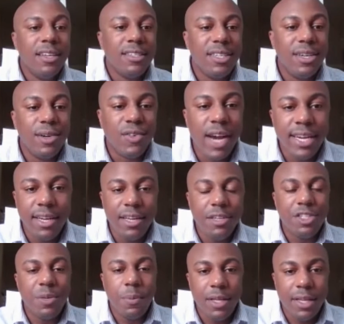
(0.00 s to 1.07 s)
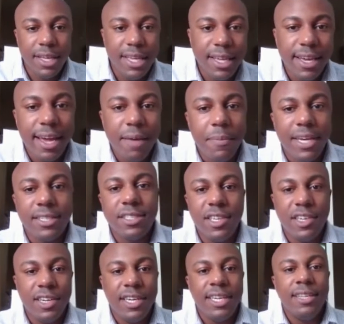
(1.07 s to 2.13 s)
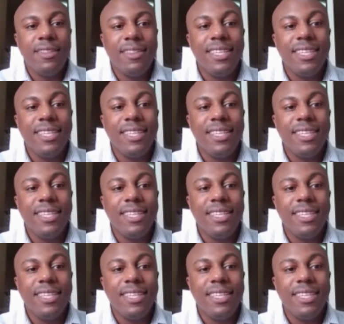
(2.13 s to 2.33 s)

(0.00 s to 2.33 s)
So right now you should be looking at my screen.